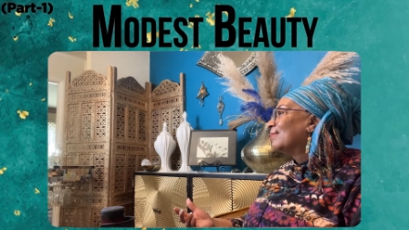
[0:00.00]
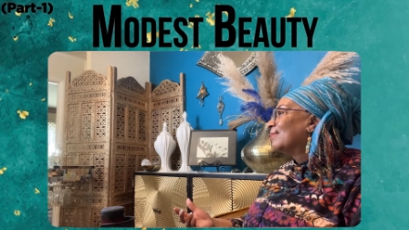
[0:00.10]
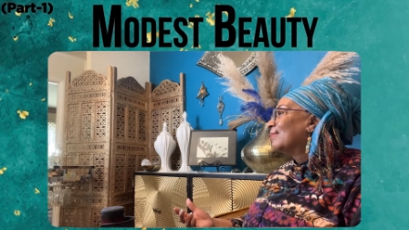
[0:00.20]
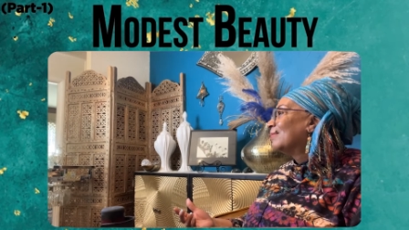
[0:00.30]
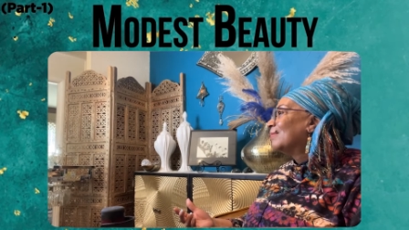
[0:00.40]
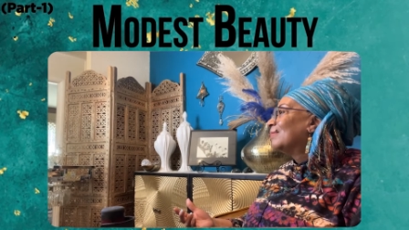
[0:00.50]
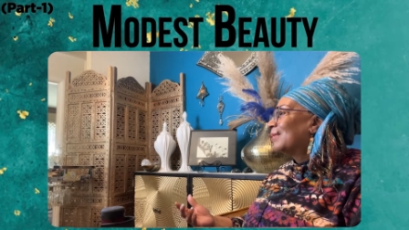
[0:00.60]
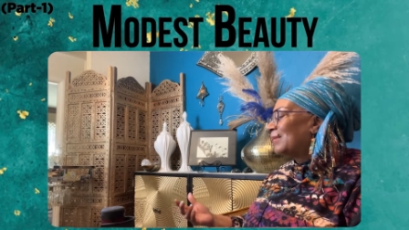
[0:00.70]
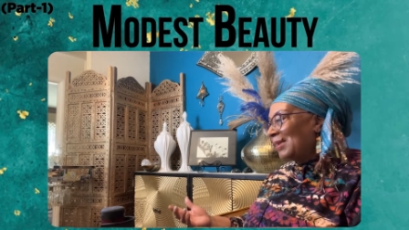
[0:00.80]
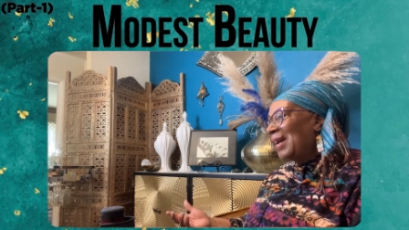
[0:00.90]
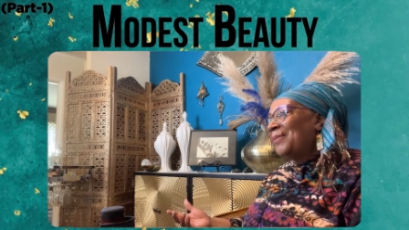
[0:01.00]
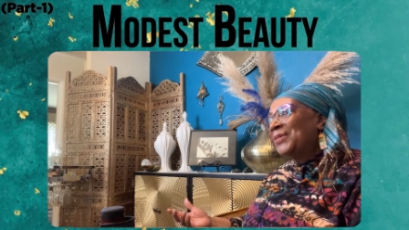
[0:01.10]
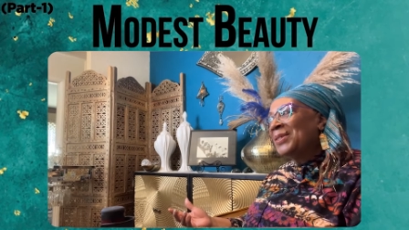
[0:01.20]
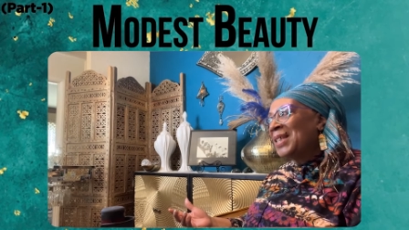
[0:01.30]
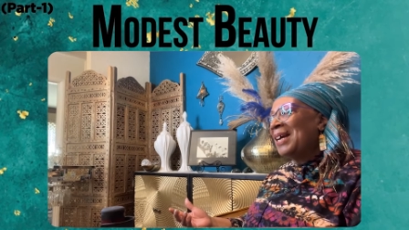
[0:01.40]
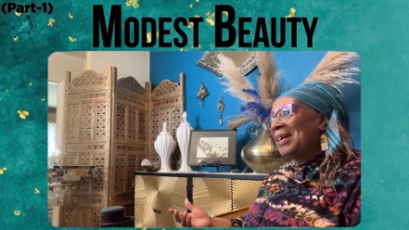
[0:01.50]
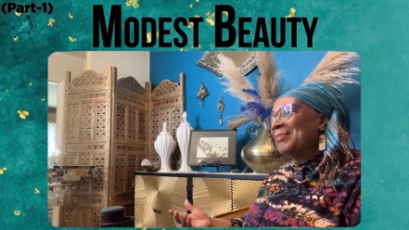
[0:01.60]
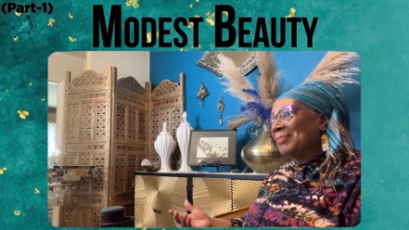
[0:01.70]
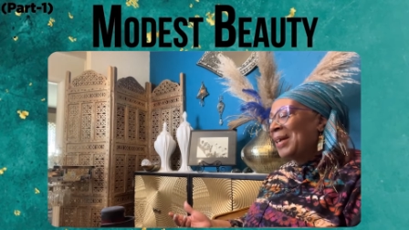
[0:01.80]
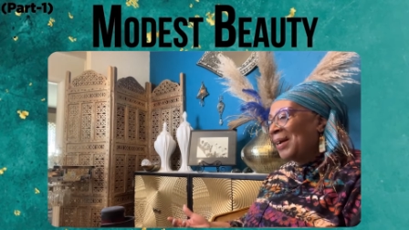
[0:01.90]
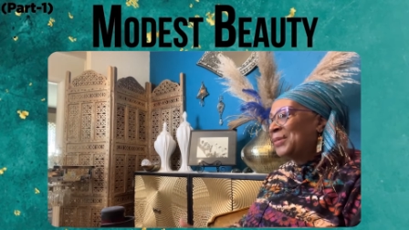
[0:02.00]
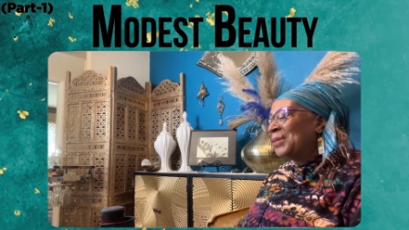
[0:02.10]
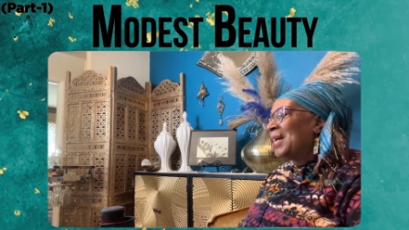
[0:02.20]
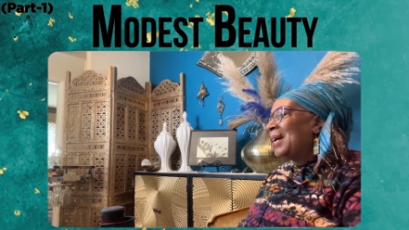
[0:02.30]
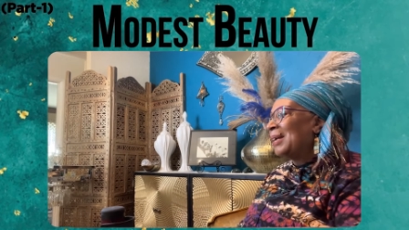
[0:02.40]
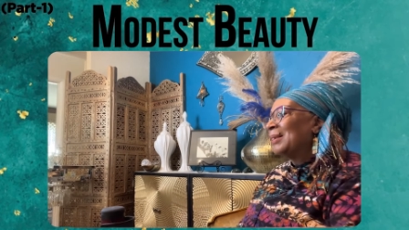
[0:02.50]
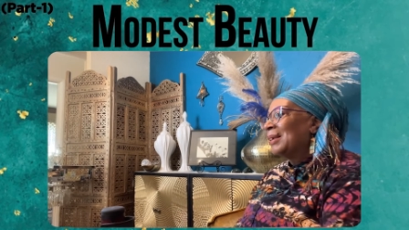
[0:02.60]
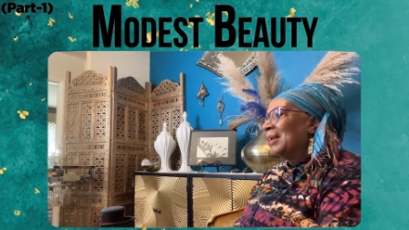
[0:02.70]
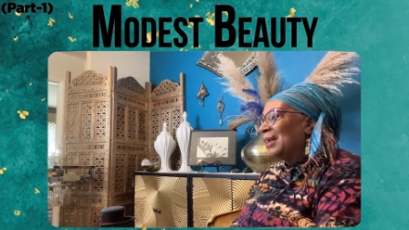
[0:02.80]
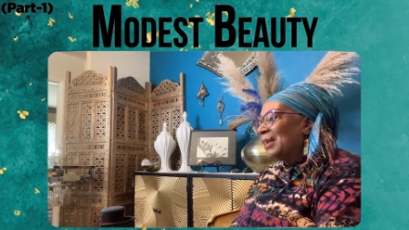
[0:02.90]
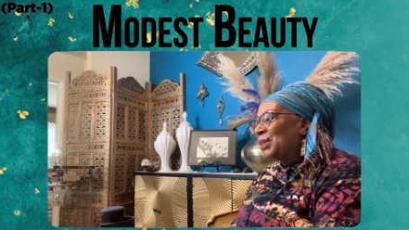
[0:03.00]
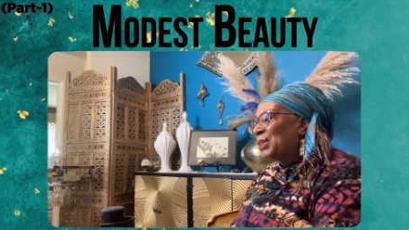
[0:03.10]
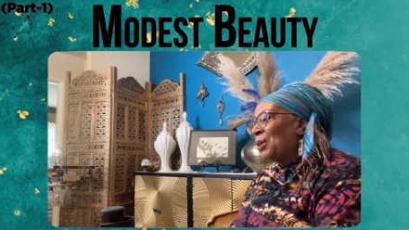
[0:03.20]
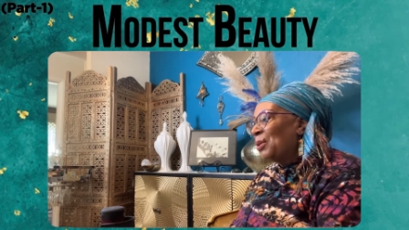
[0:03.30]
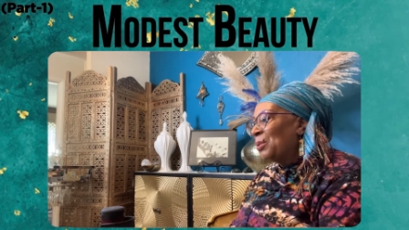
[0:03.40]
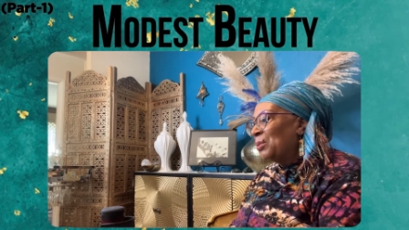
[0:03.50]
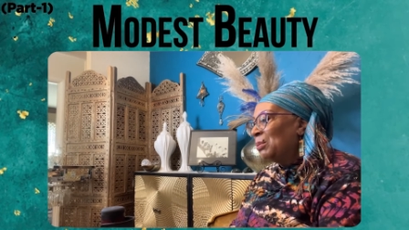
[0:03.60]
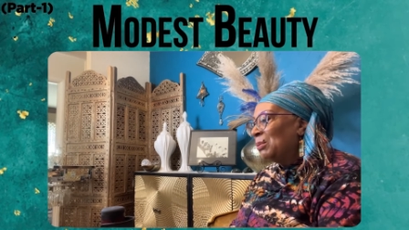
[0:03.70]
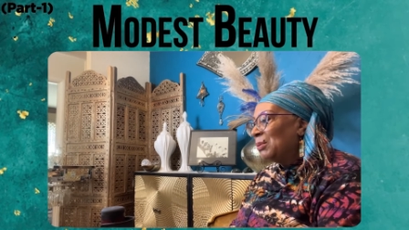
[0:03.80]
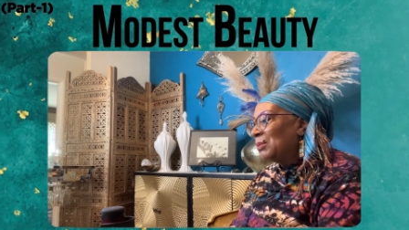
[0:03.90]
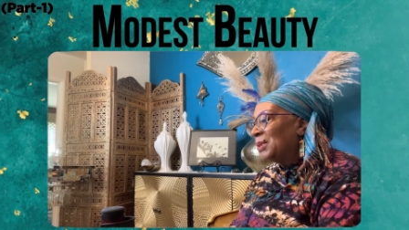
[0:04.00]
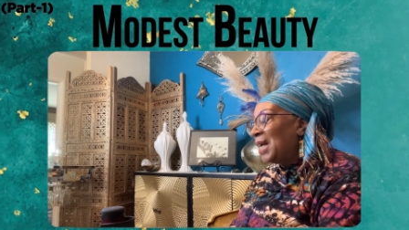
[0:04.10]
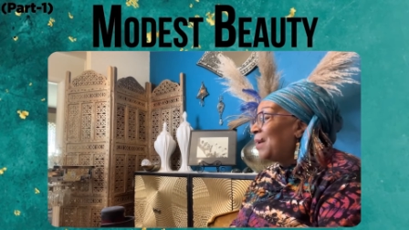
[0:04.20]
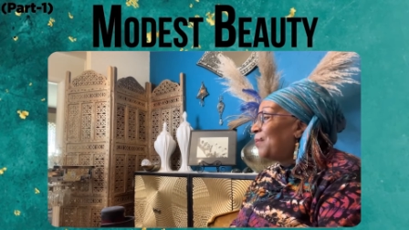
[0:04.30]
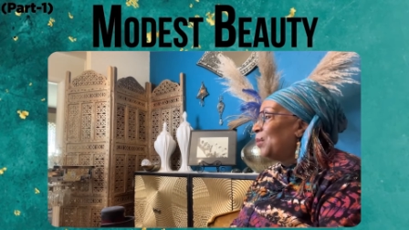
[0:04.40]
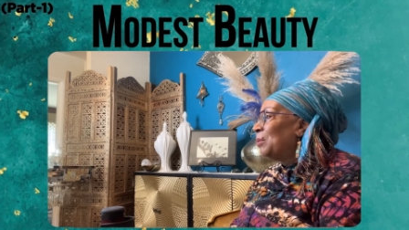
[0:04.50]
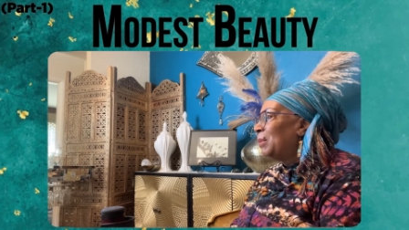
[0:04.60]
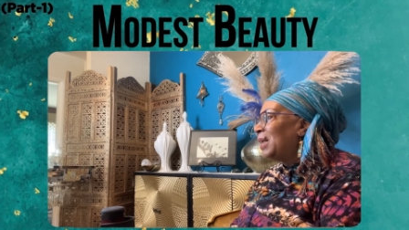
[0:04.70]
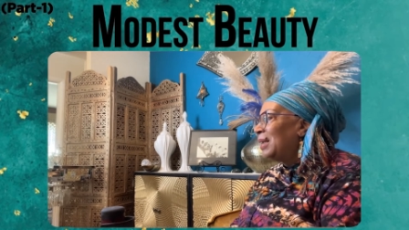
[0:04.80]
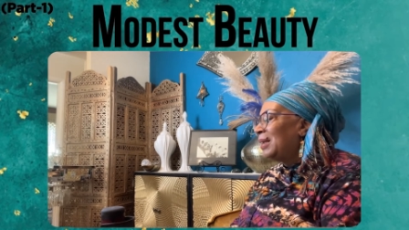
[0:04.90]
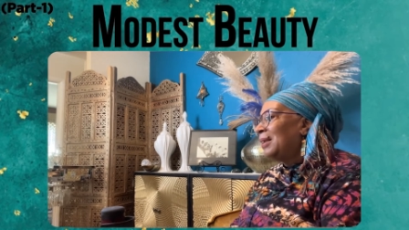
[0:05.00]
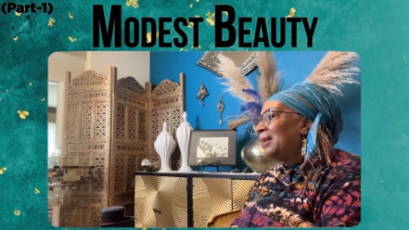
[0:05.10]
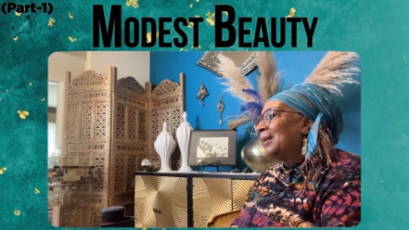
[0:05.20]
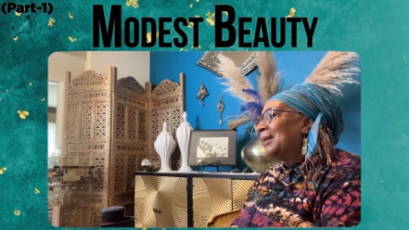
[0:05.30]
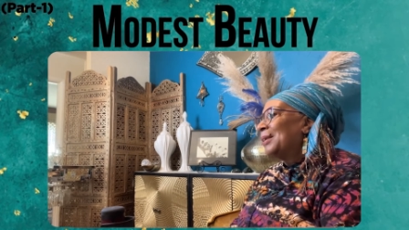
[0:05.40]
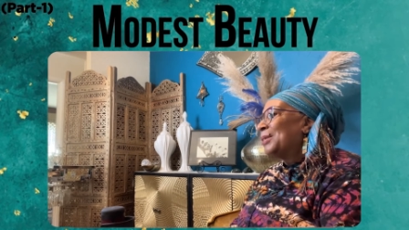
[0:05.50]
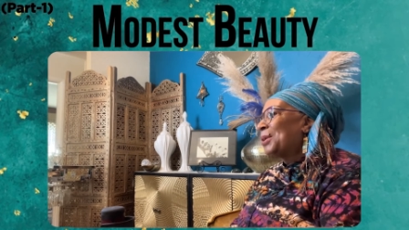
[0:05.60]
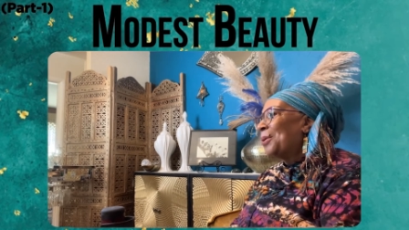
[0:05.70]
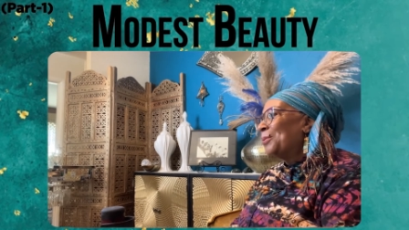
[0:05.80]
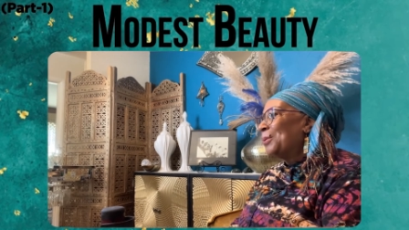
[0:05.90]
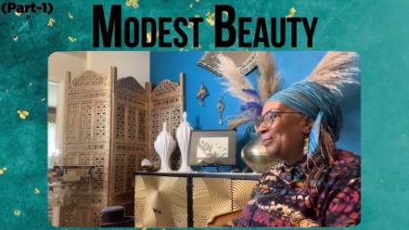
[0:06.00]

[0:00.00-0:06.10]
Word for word: tragic after accident. that. Yeah, after yeah, that. Yeah. So that for me, so